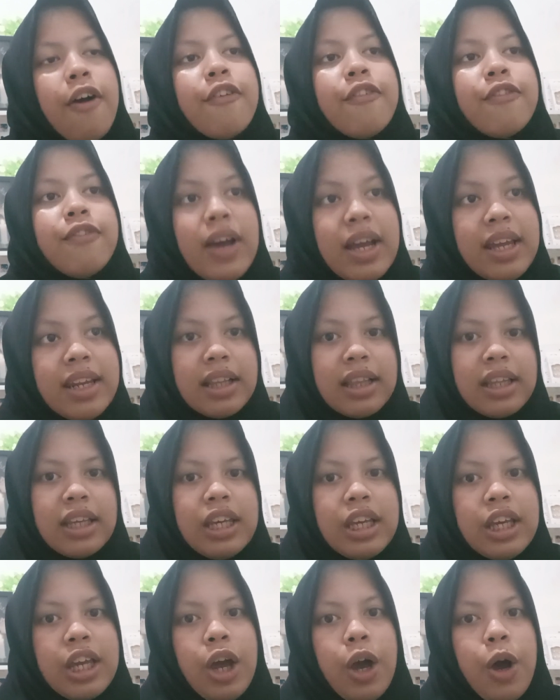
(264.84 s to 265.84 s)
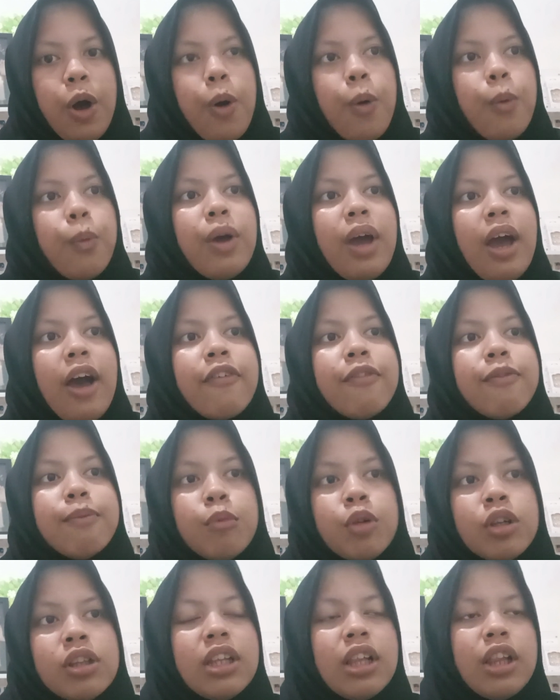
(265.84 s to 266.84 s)
Finally, we have
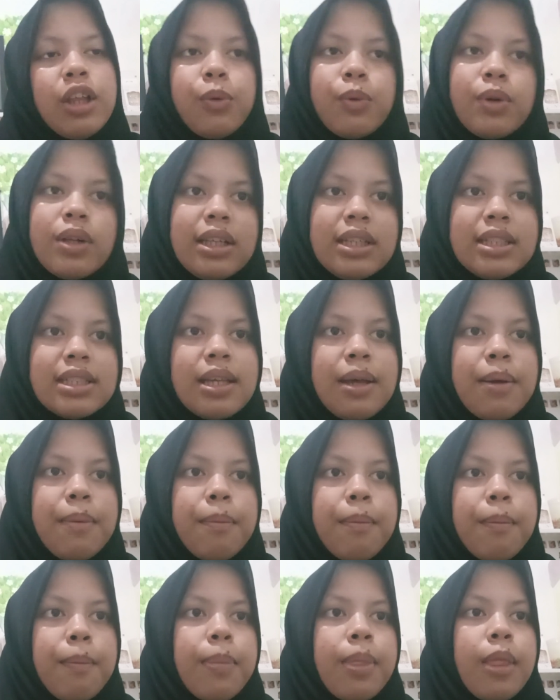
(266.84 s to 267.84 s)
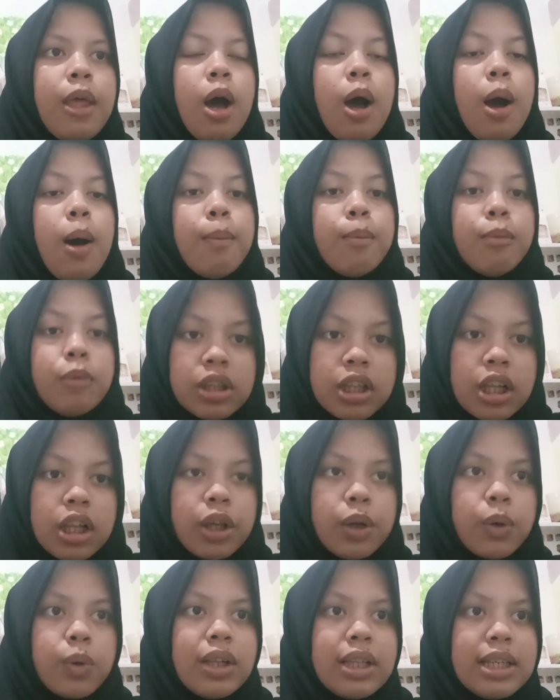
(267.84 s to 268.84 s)
multilingualism.
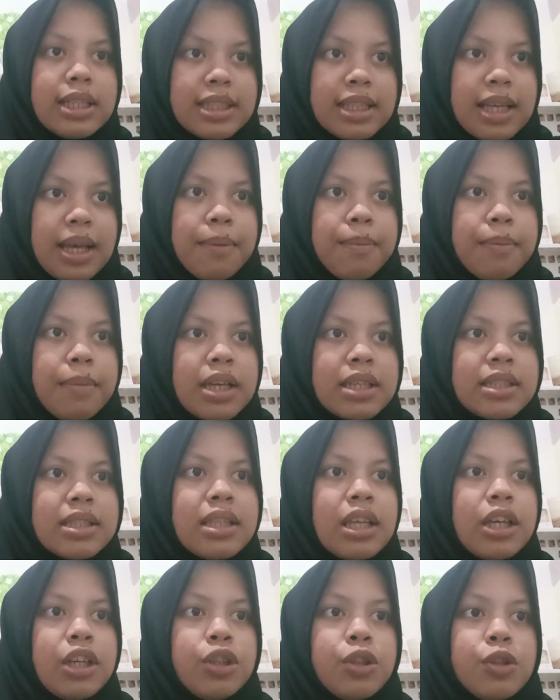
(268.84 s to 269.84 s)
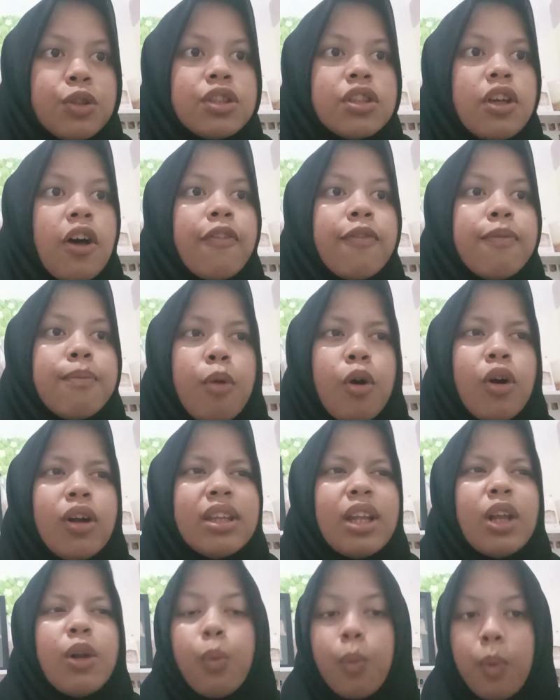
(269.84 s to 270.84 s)
Multilingualism is the use of more
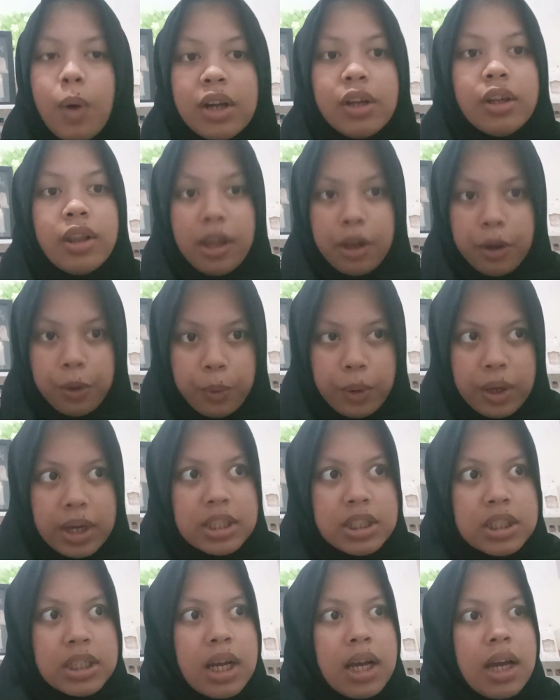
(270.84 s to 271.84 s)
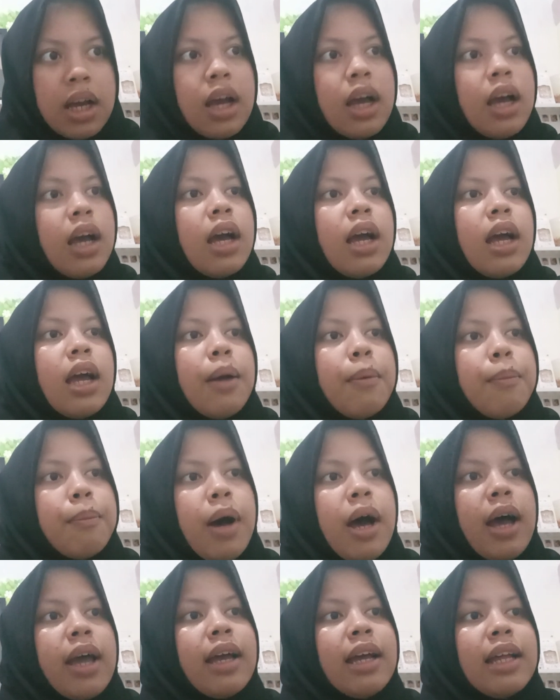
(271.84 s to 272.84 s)
than one language
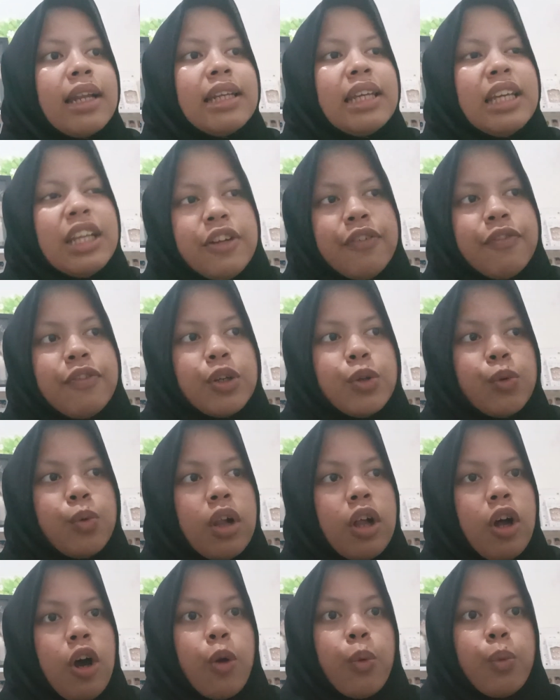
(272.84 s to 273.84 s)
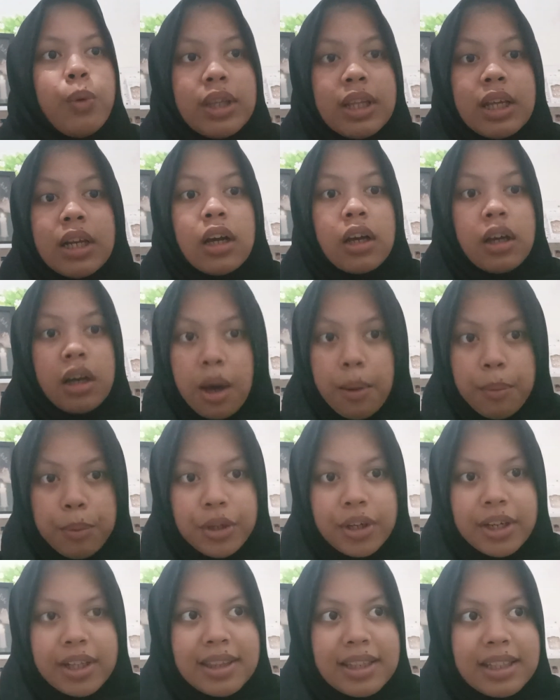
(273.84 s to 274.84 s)
by an individual or within a
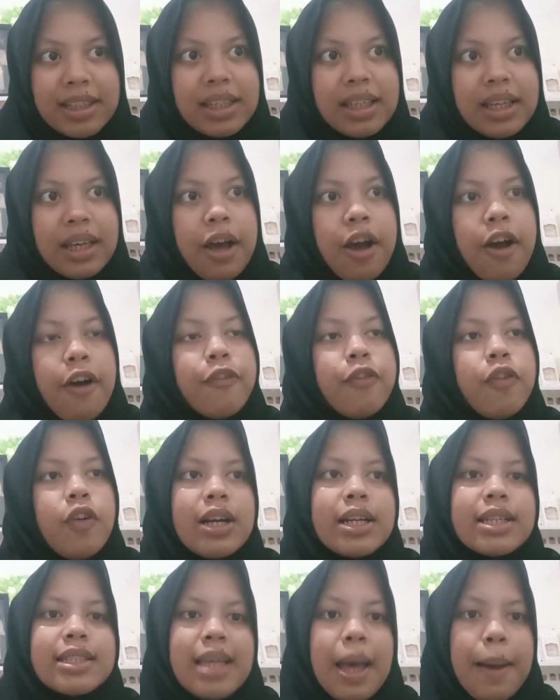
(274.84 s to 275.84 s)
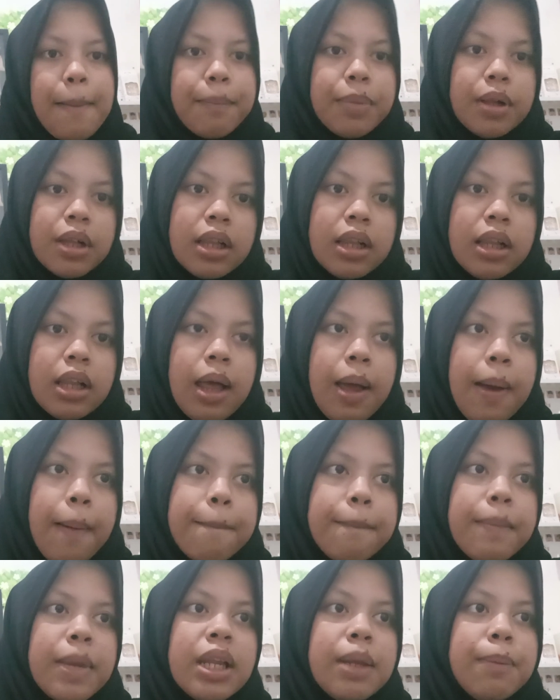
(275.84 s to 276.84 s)
community. For example,
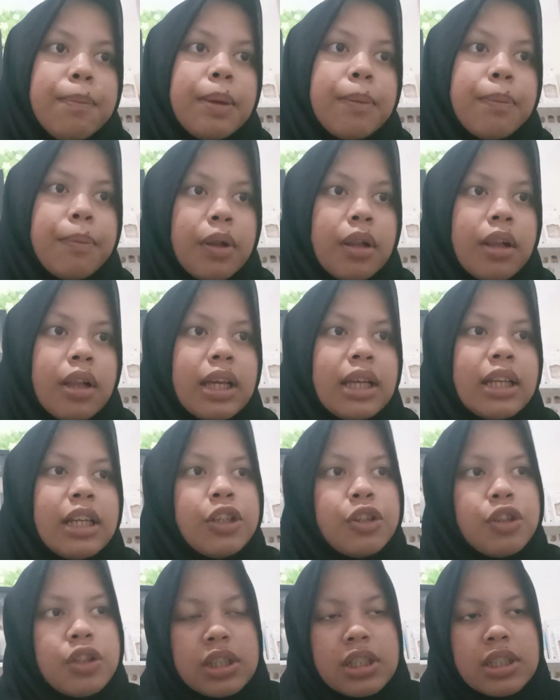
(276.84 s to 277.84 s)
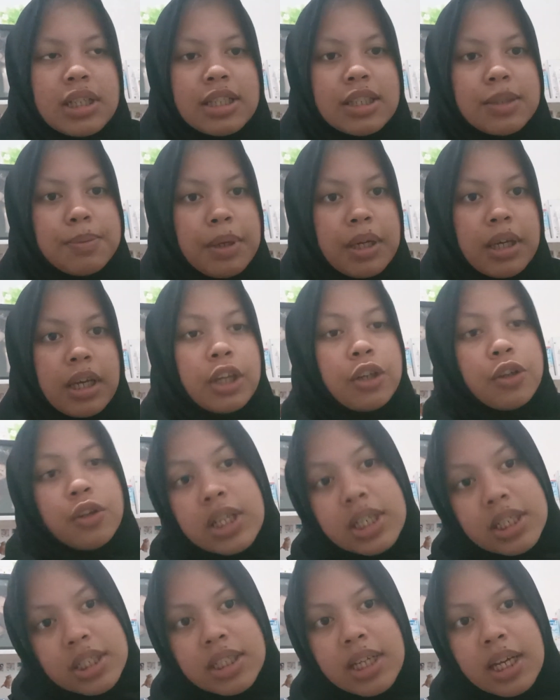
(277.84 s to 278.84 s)
many people in Indonesia speak
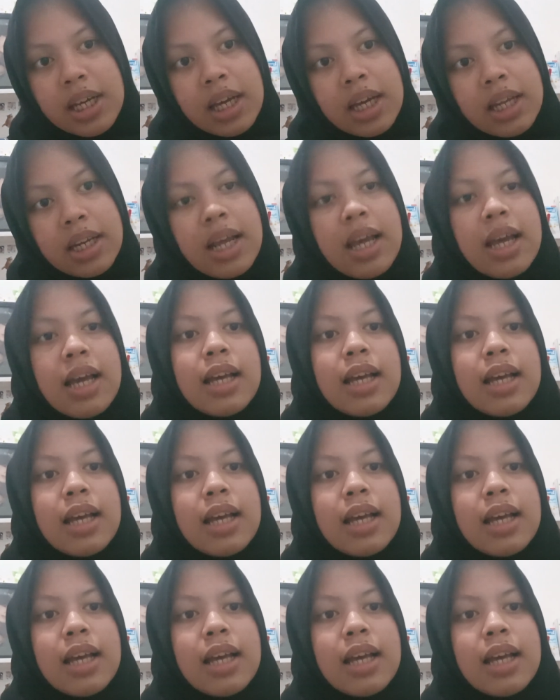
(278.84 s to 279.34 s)
Indonesian,